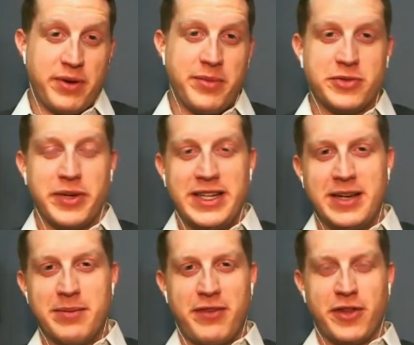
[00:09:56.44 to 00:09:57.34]
much what he
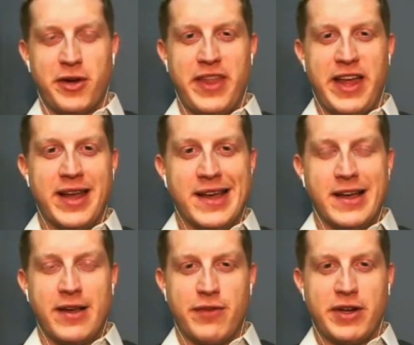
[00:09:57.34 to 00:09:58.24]
did in Buffalo. And then
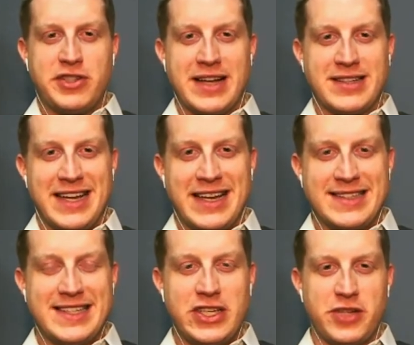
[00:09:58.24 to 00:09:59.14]
Fred Jackson and
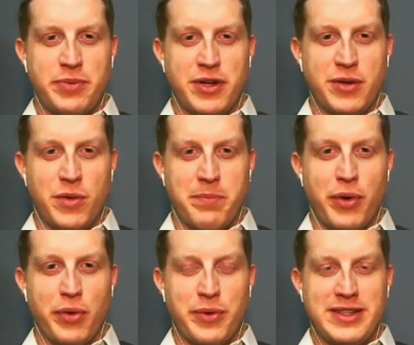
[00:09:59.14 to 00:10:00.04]
C.J. Spiller
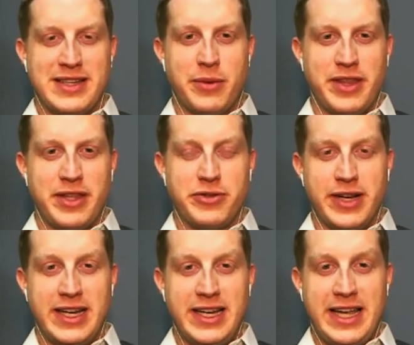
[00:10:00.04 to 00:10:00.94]
both went down with
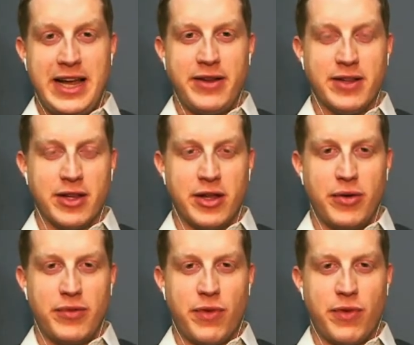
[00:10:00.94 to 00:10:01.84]
injury, and he carried the
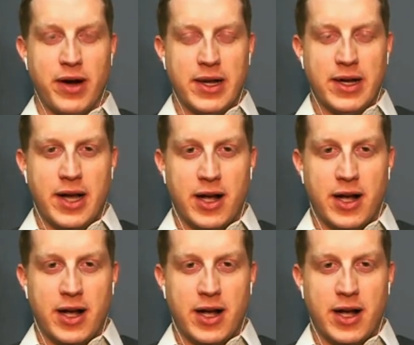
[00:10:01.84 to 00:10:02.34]
load for a